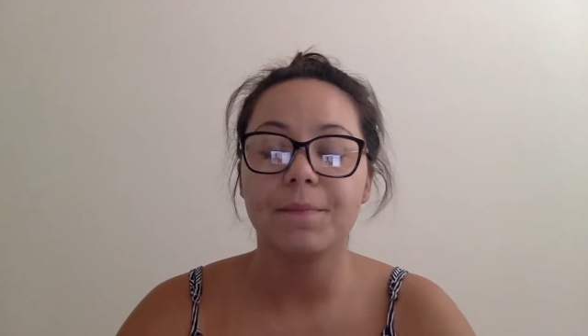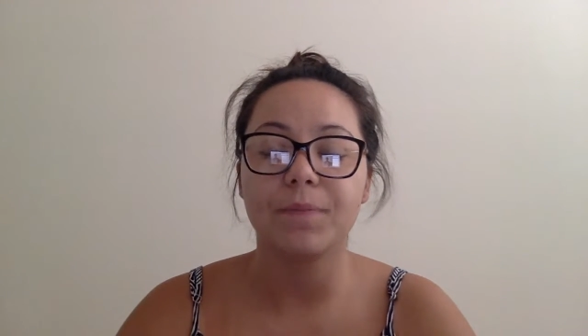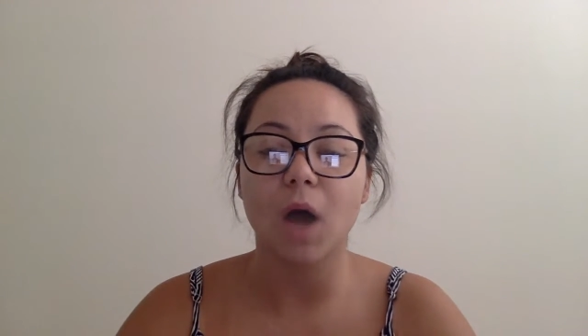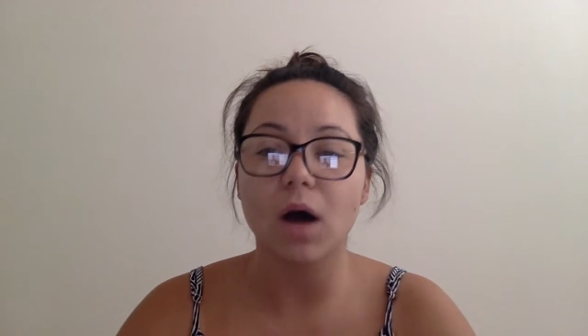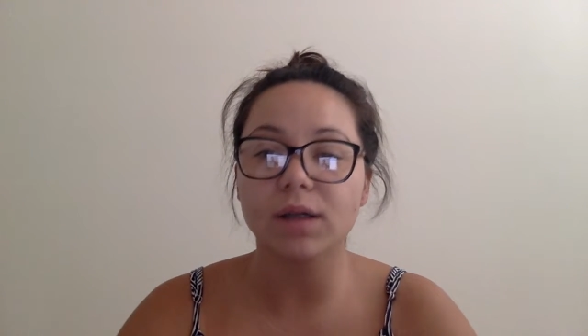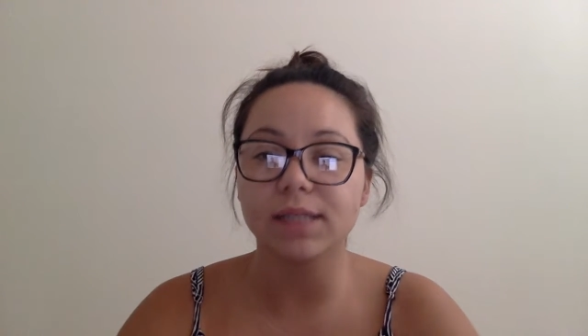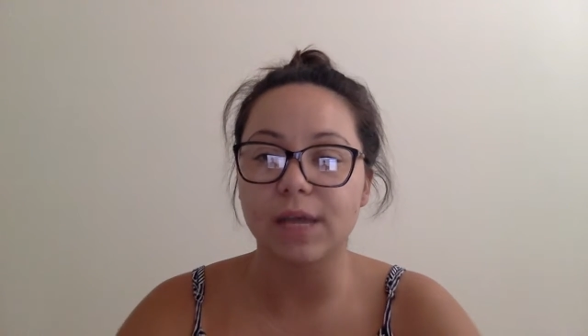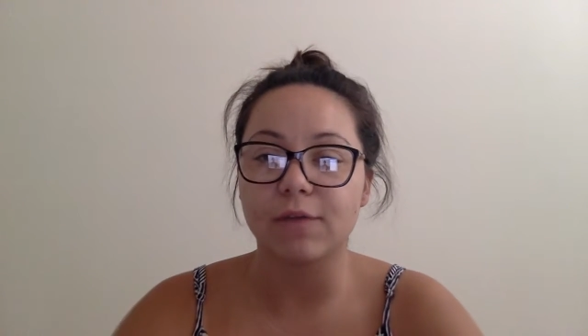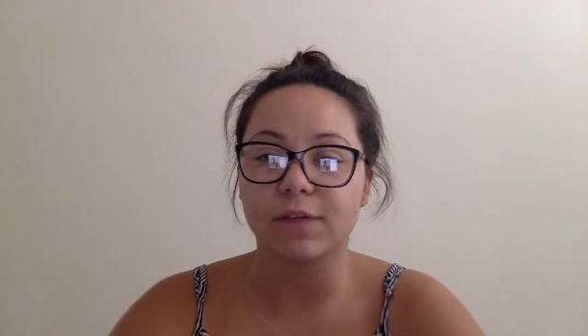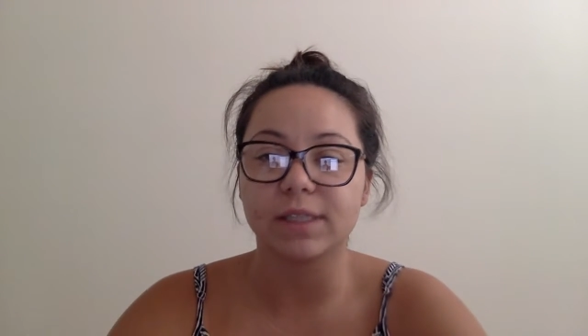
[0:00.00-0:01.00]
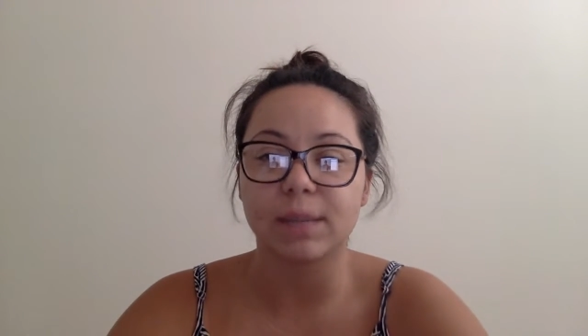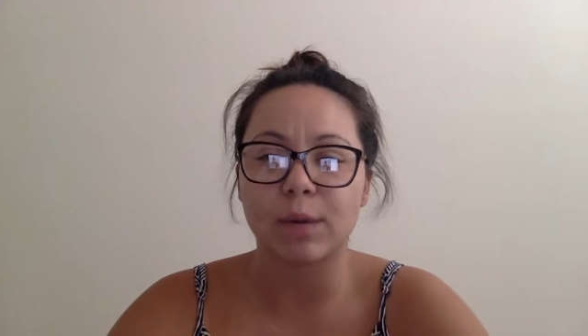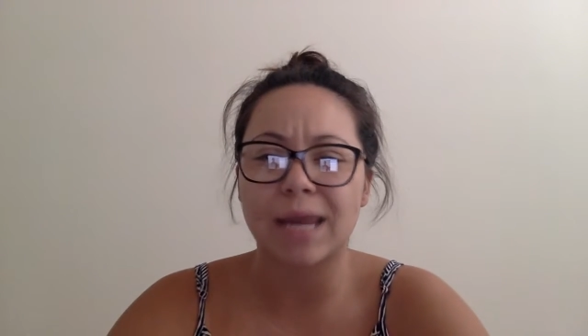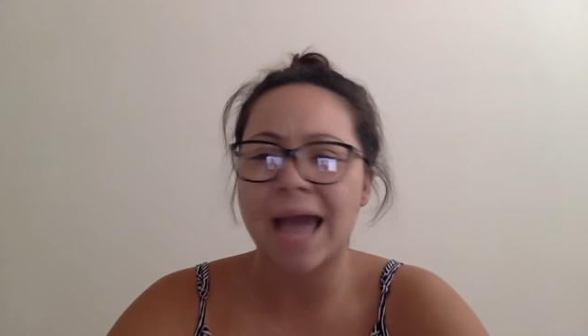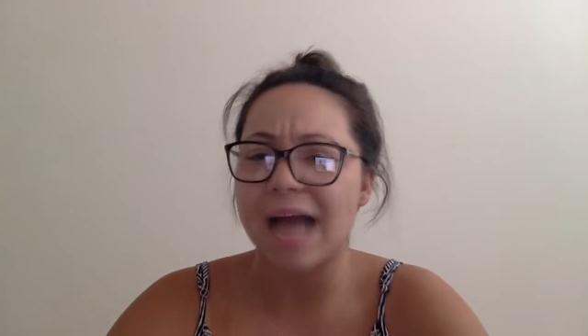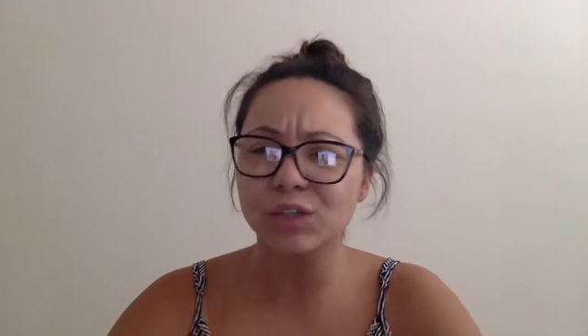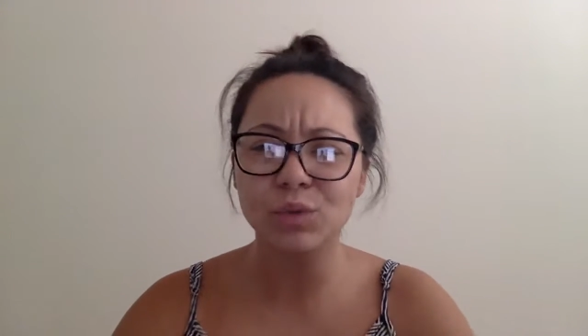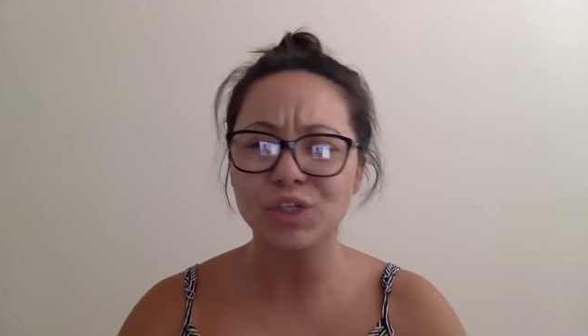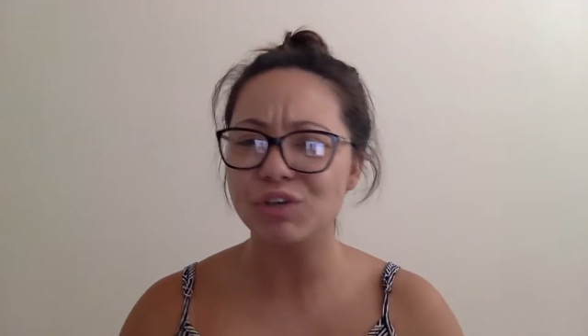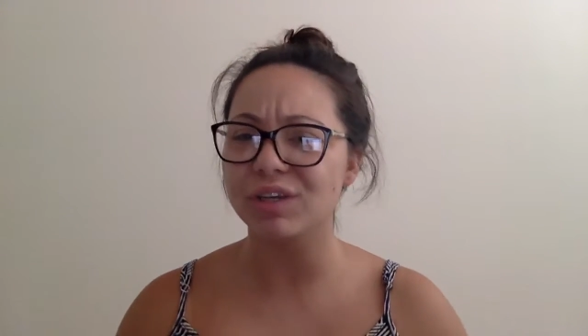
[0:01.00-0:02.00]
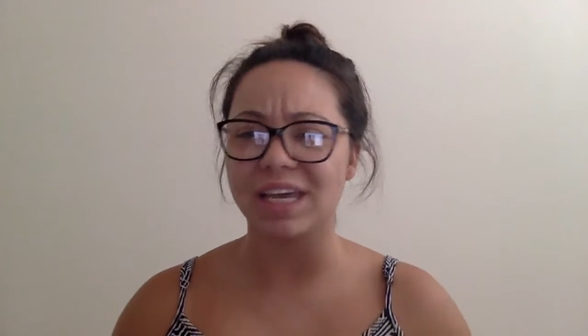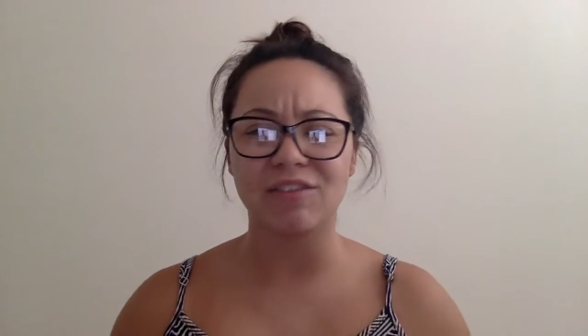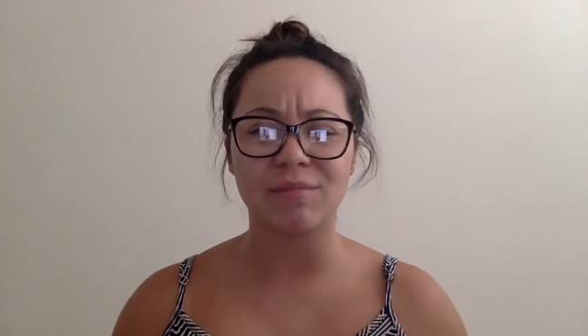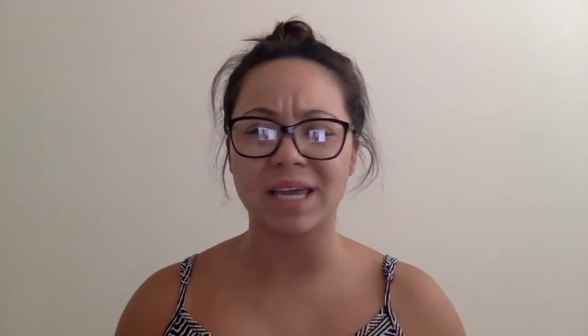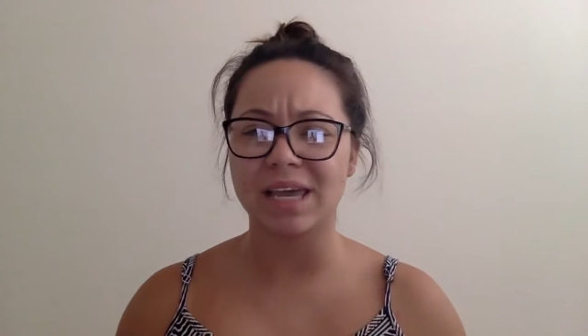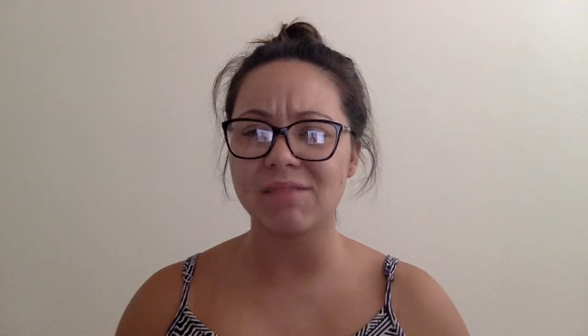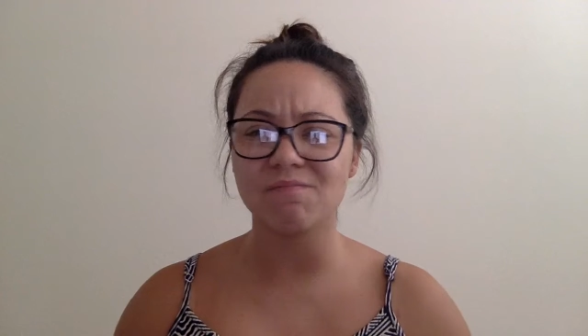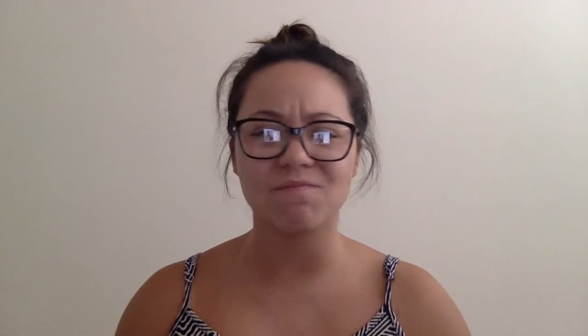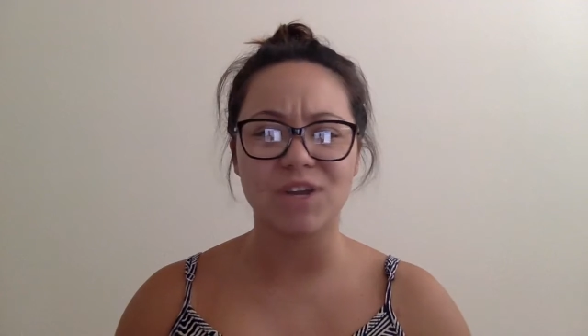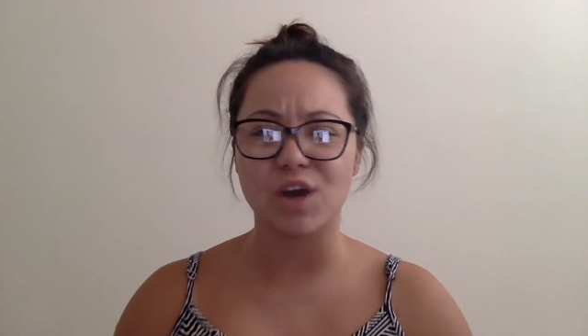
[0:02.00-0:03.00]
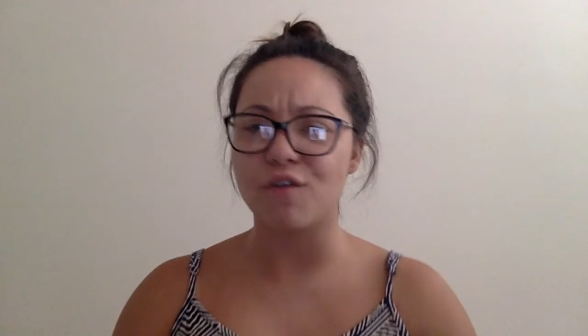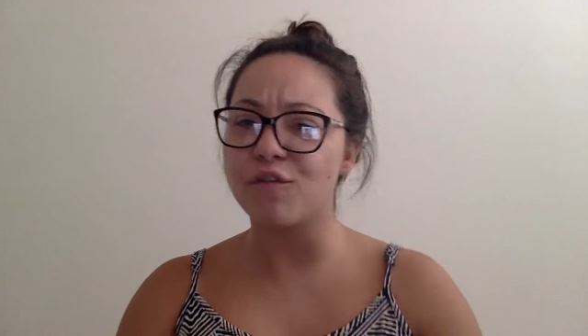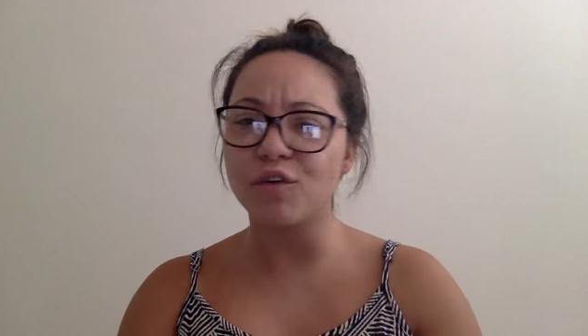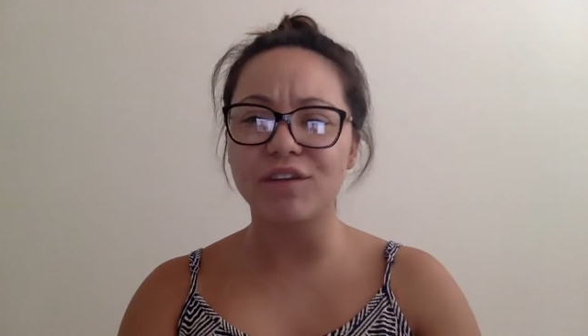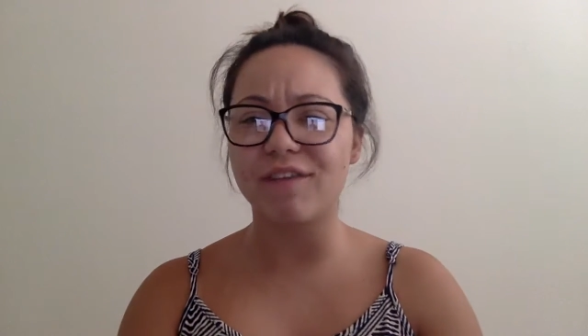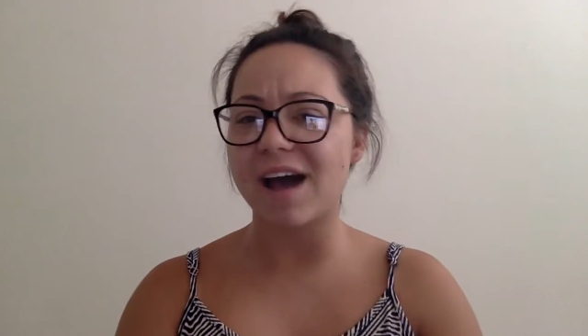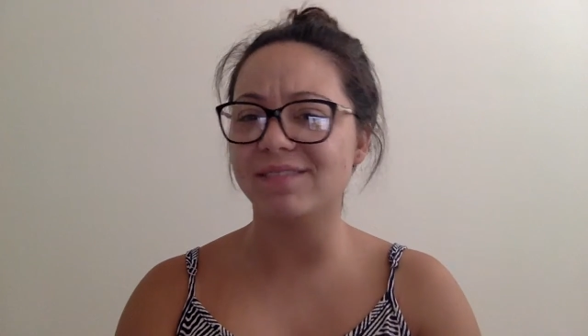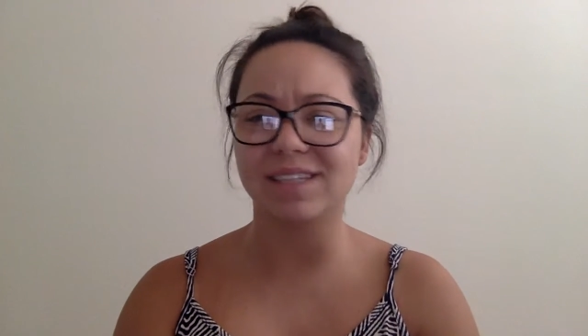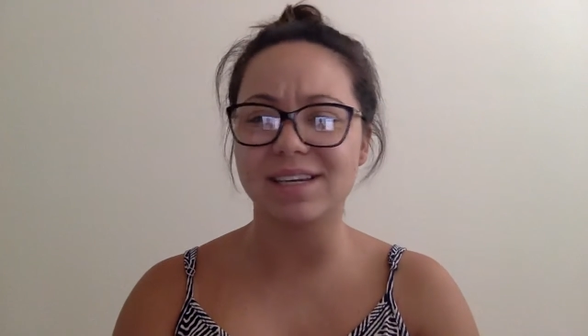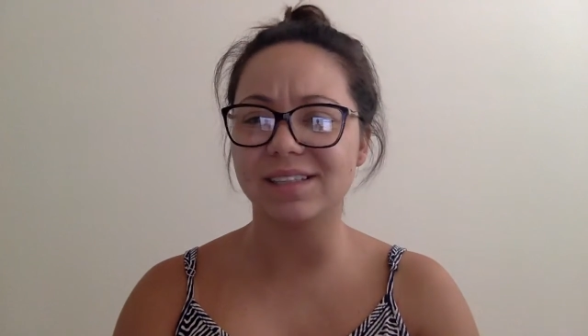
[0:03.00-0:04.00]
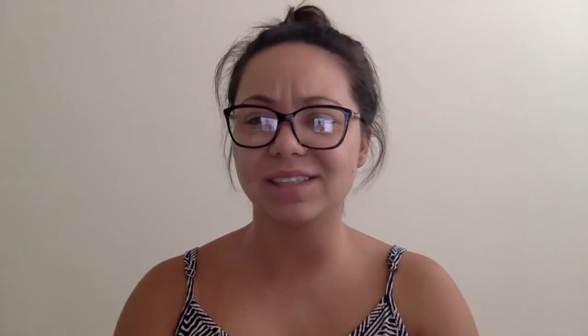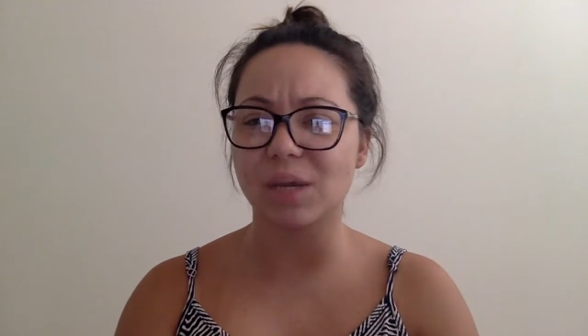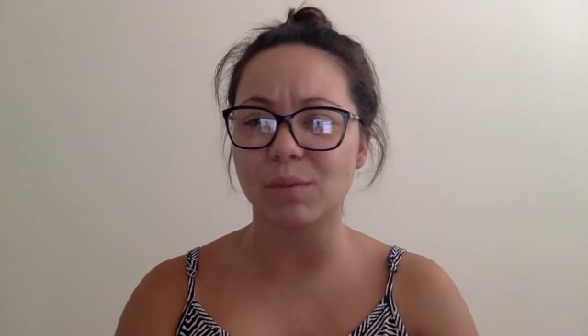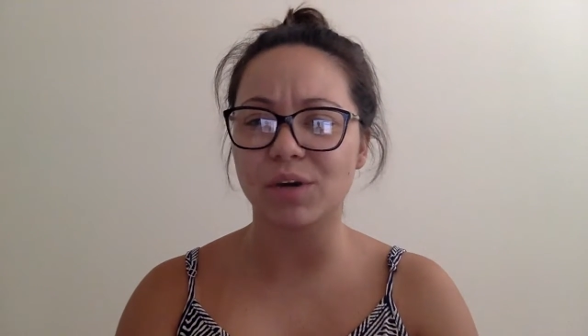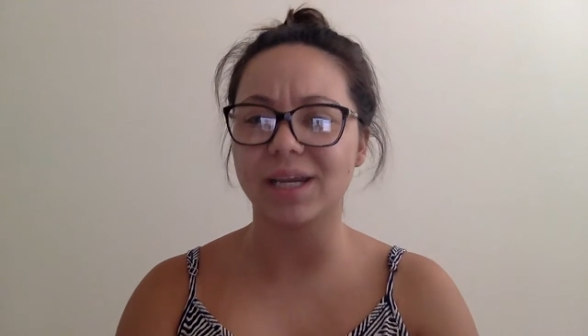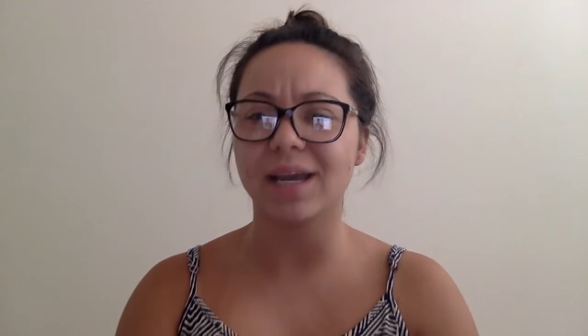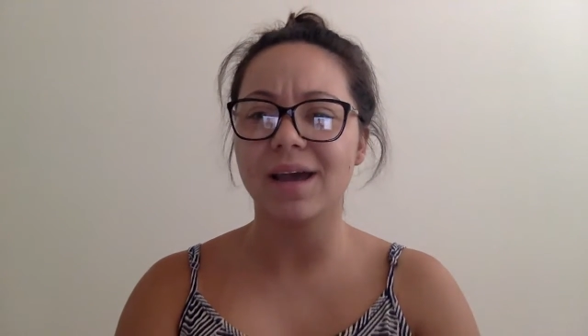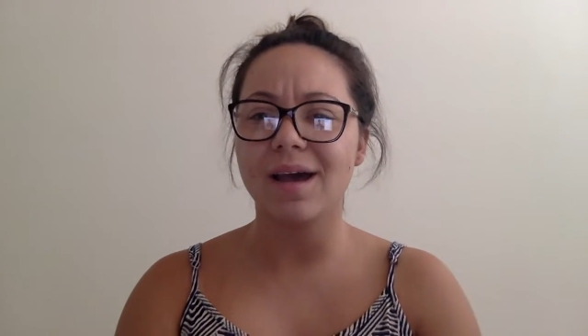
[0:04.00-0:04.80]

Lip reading: Also, for summary, I just want you to give me, 4 to 5 sentence summary.